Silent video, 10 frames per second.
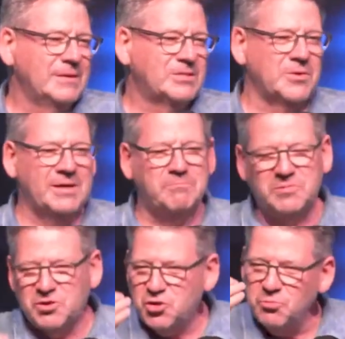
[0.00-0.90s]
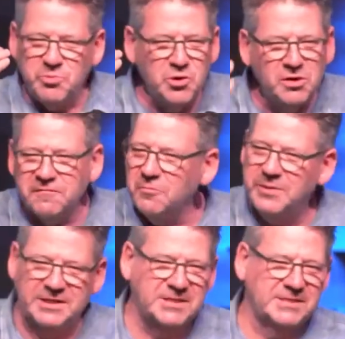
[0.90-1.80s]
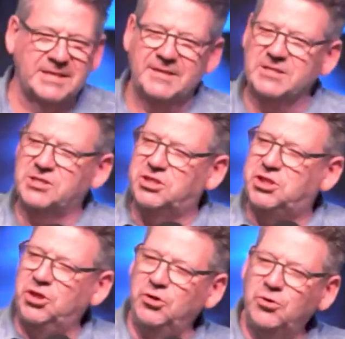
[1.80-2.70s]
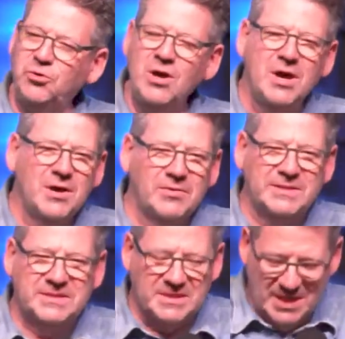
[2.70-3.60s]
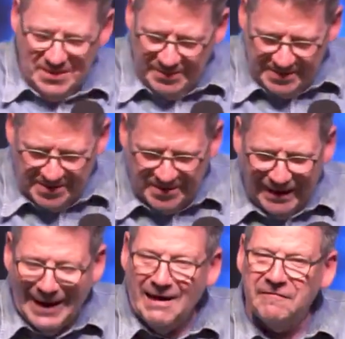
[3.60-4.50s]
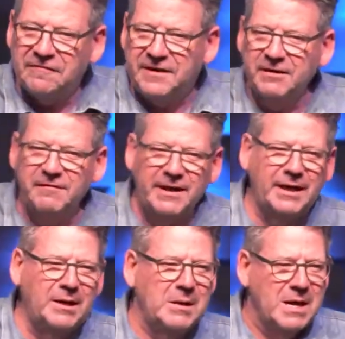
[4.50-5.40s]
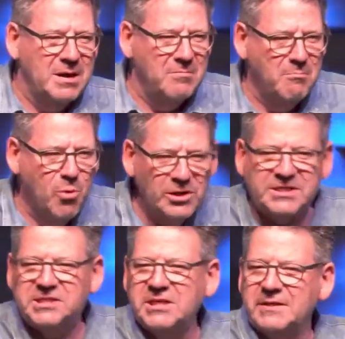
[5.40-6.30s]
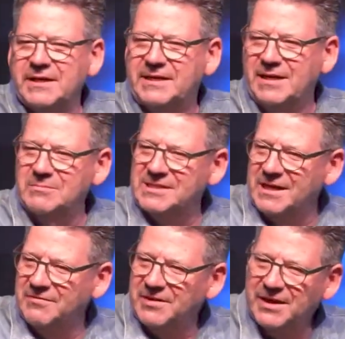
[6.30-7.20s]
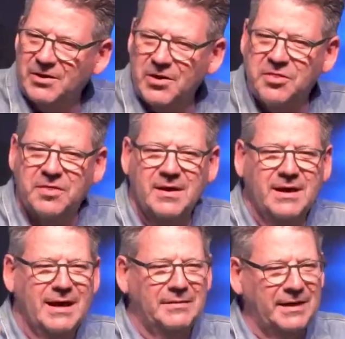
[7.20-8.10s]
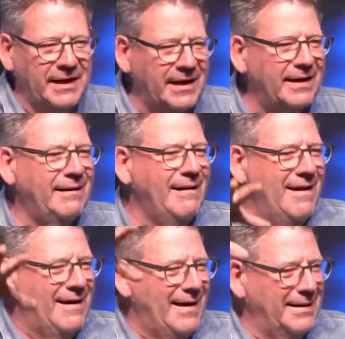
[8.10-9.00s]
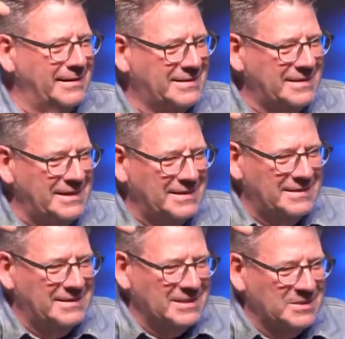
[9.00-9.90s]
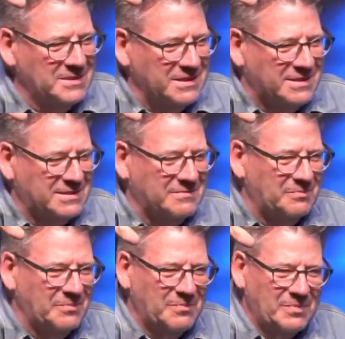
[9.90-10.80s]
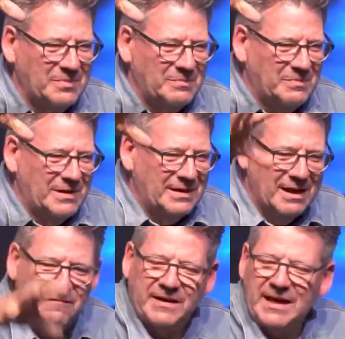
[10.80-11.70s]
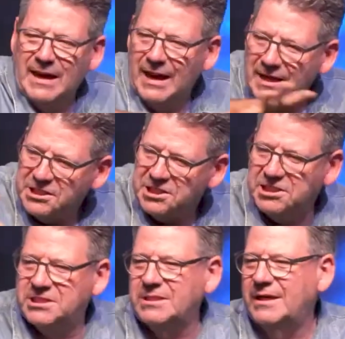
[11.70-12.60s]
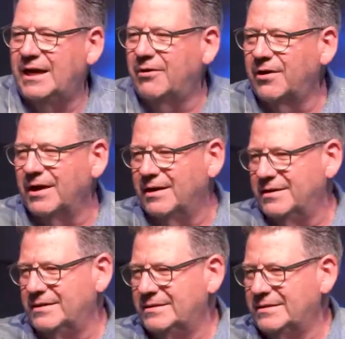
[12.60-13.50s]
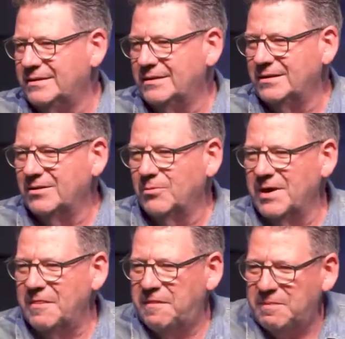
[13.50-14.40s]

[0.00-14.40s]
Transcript: So there are two beautiful pictures there this dew, this, this life giving moisture that comes out of the earth and the air, and it, it, this, this lovely, lush area where